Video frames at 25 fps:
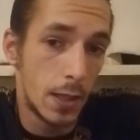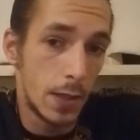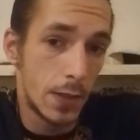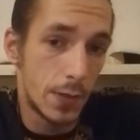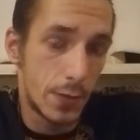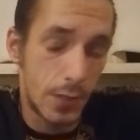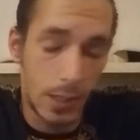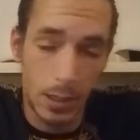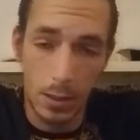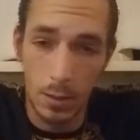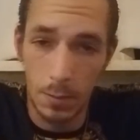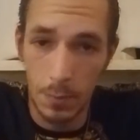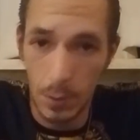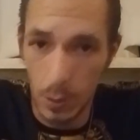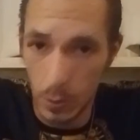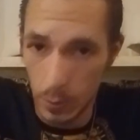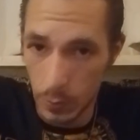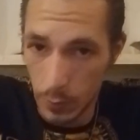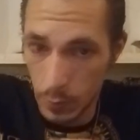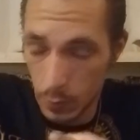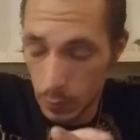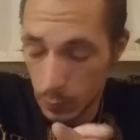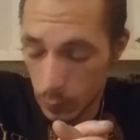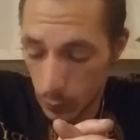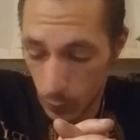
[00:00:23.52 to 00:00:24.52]
Still
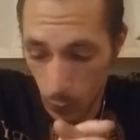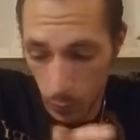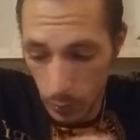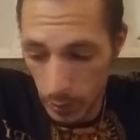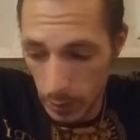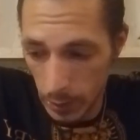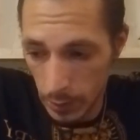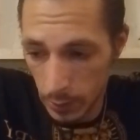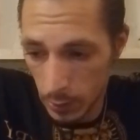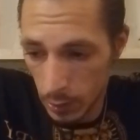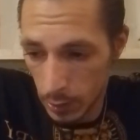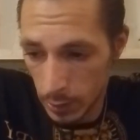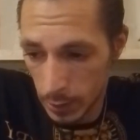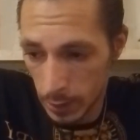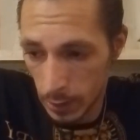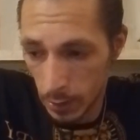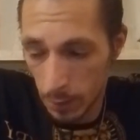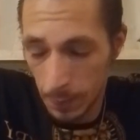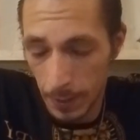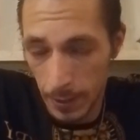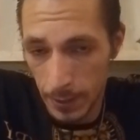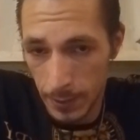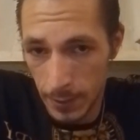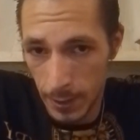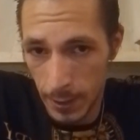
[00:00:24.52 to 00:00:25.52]
talking
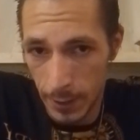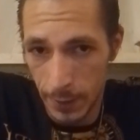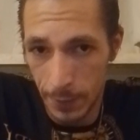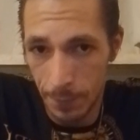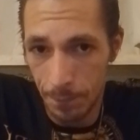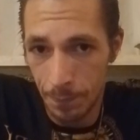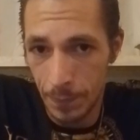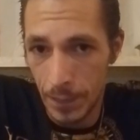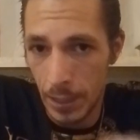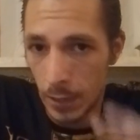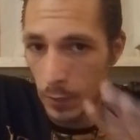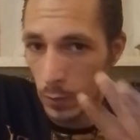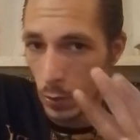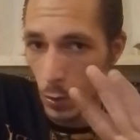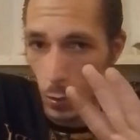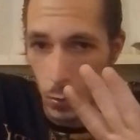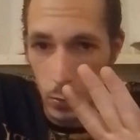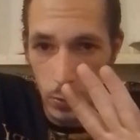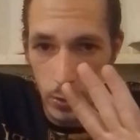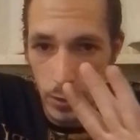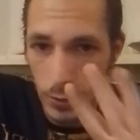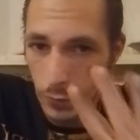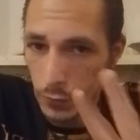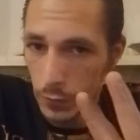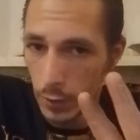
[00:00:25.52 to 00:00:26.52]
about that. Now
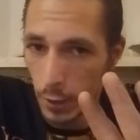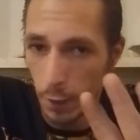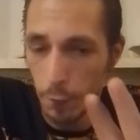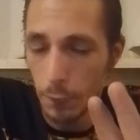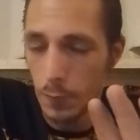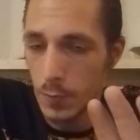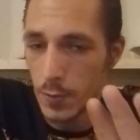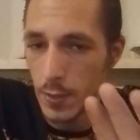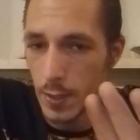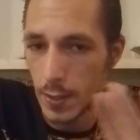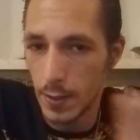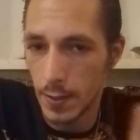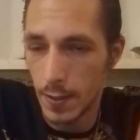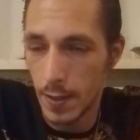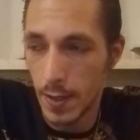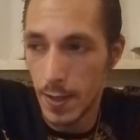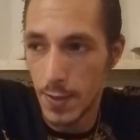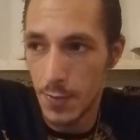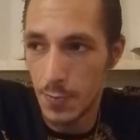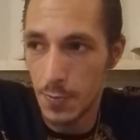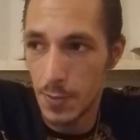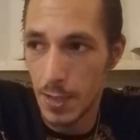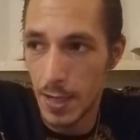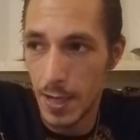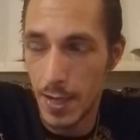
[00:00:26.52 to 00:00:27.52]
only
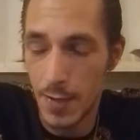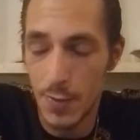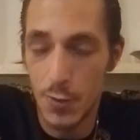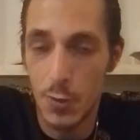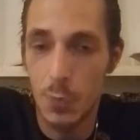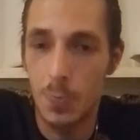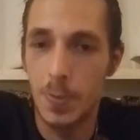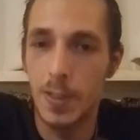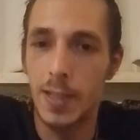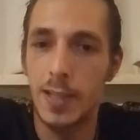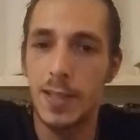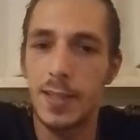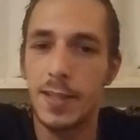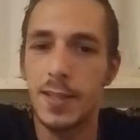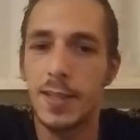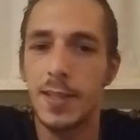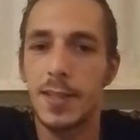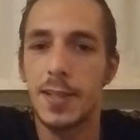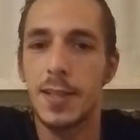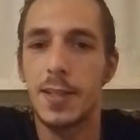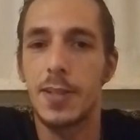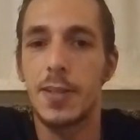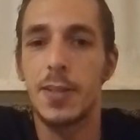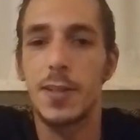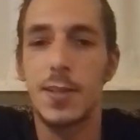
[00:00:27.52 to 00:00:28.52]
5% has to be
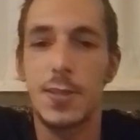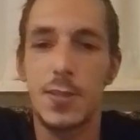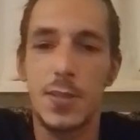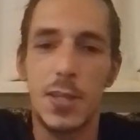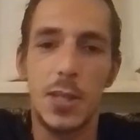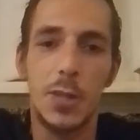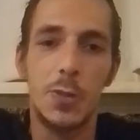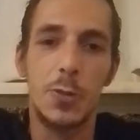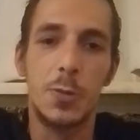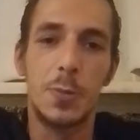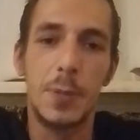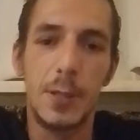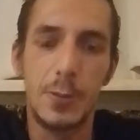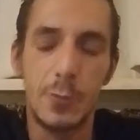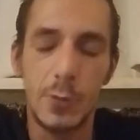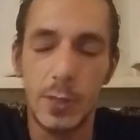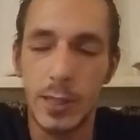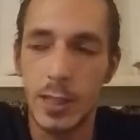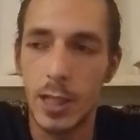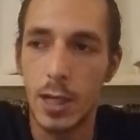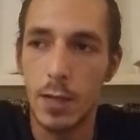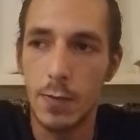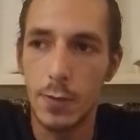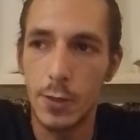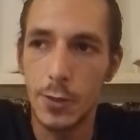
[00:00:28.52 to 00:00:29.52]
still to be
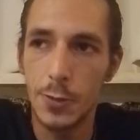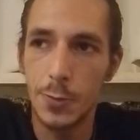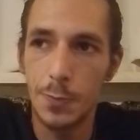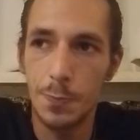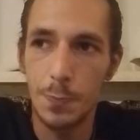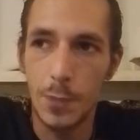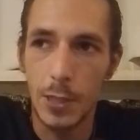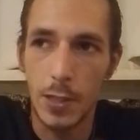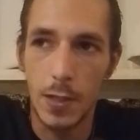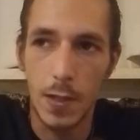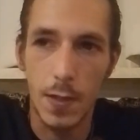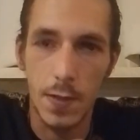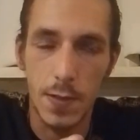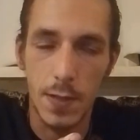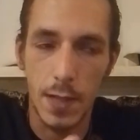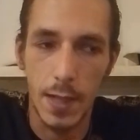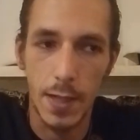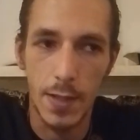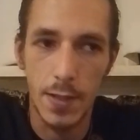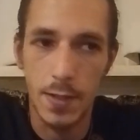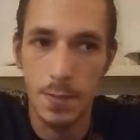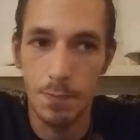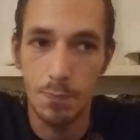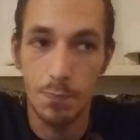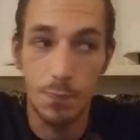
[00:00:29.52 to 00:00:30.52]
recovered because
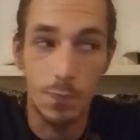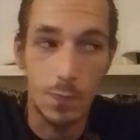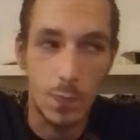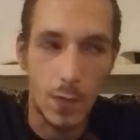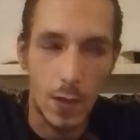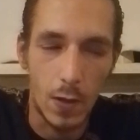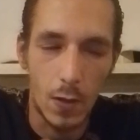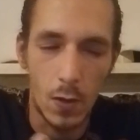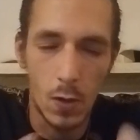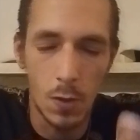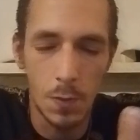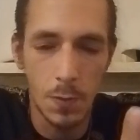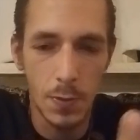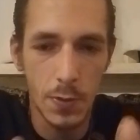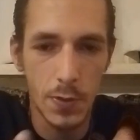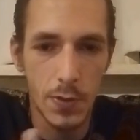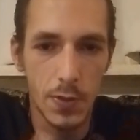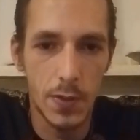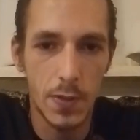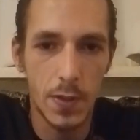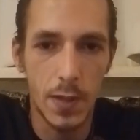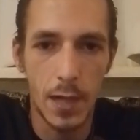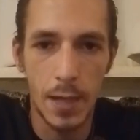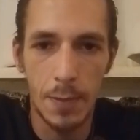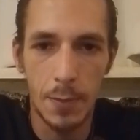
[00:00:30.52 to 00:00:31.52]
I'm
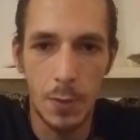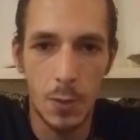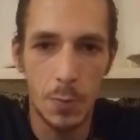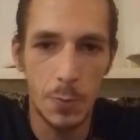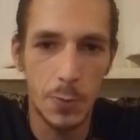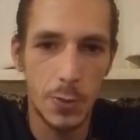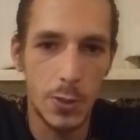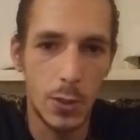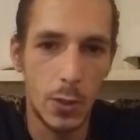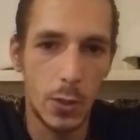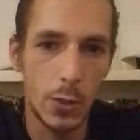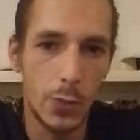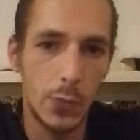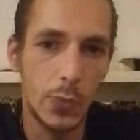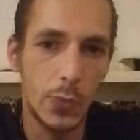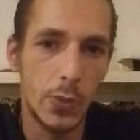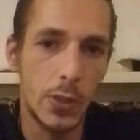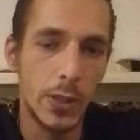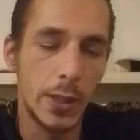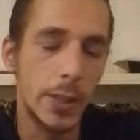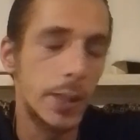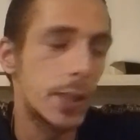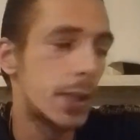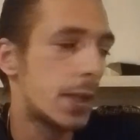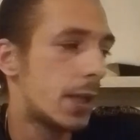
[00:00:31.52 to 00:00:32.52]
almost the old
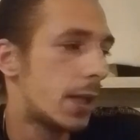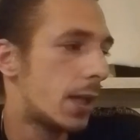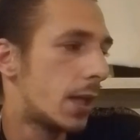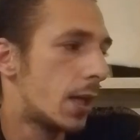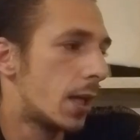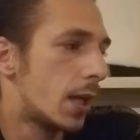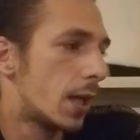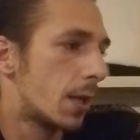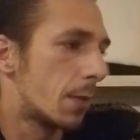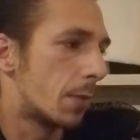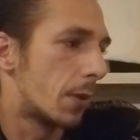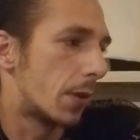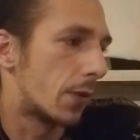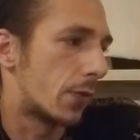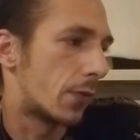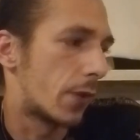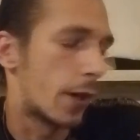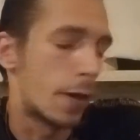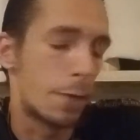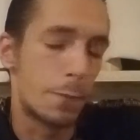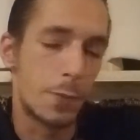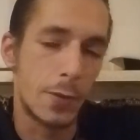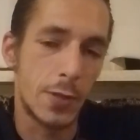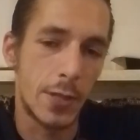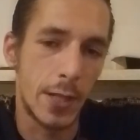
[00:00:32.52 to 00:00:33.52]
one, but
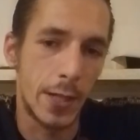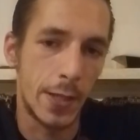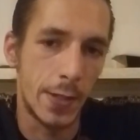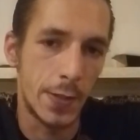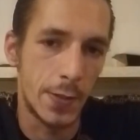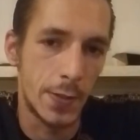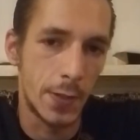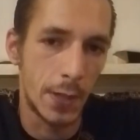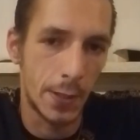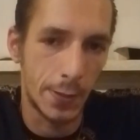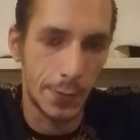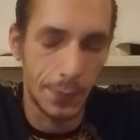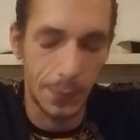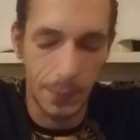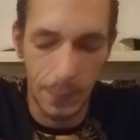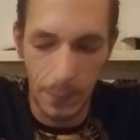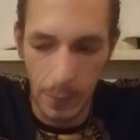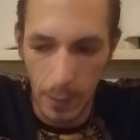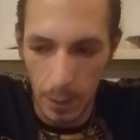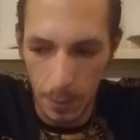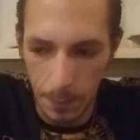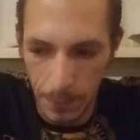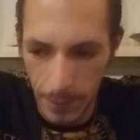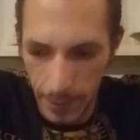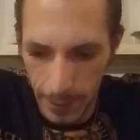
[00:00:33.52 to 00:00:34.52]
5% is
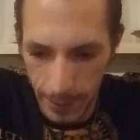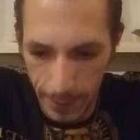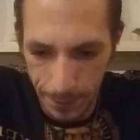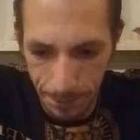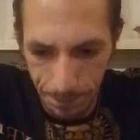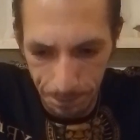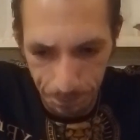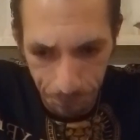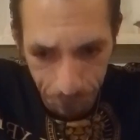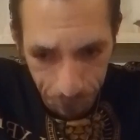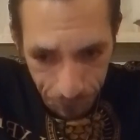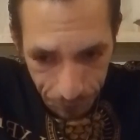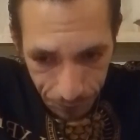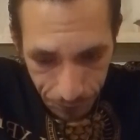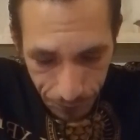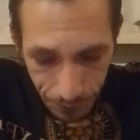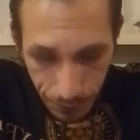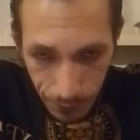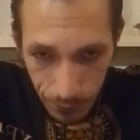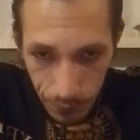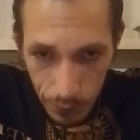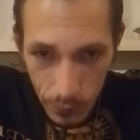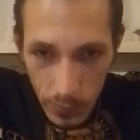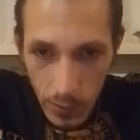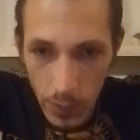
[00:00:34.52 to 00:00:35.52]
not back.
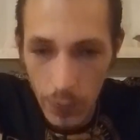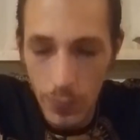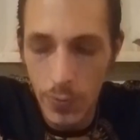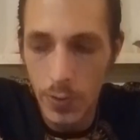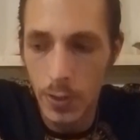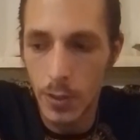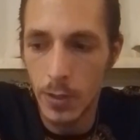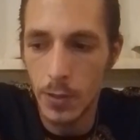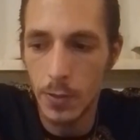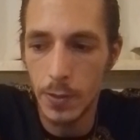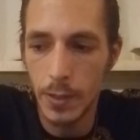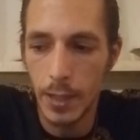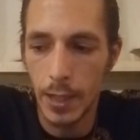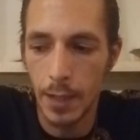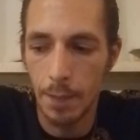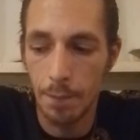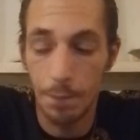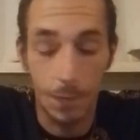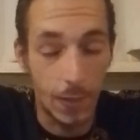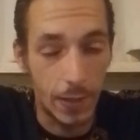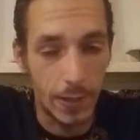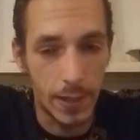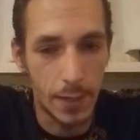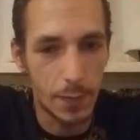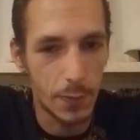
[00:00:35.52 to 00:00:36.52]
So yeah,
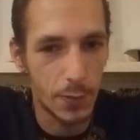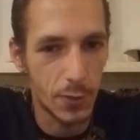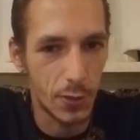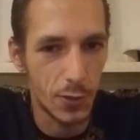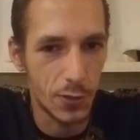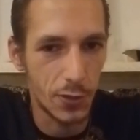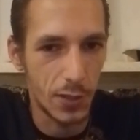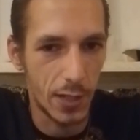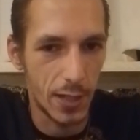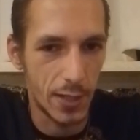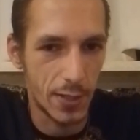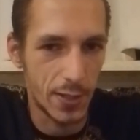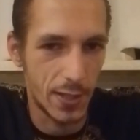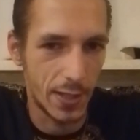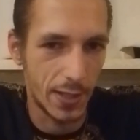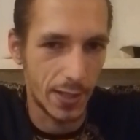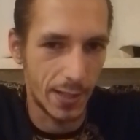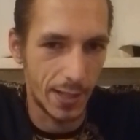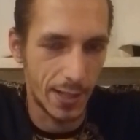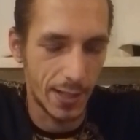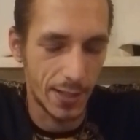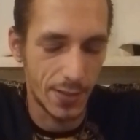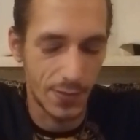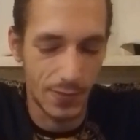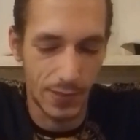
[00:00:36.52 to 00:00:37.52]
and that was also last
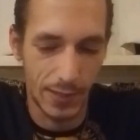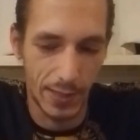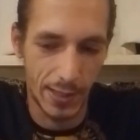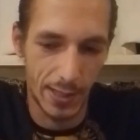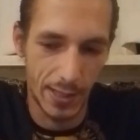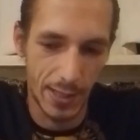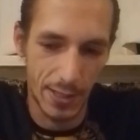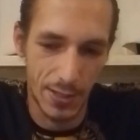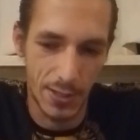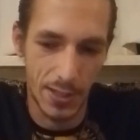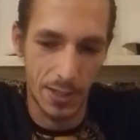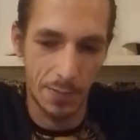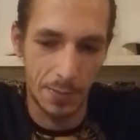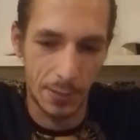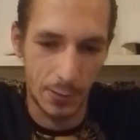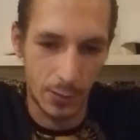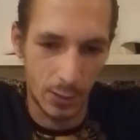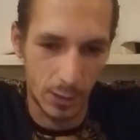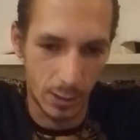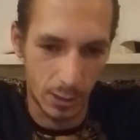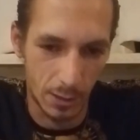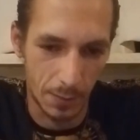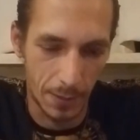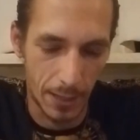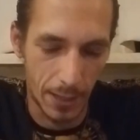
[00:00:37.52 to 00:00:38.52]
time I
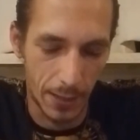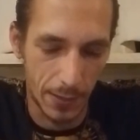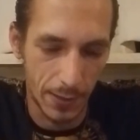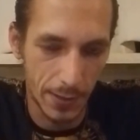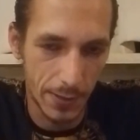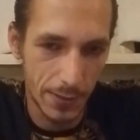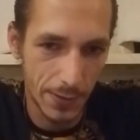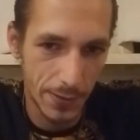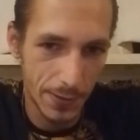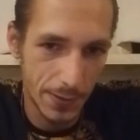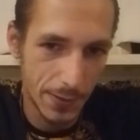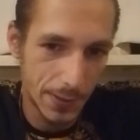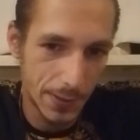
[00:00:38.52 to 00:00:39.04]
talked about it.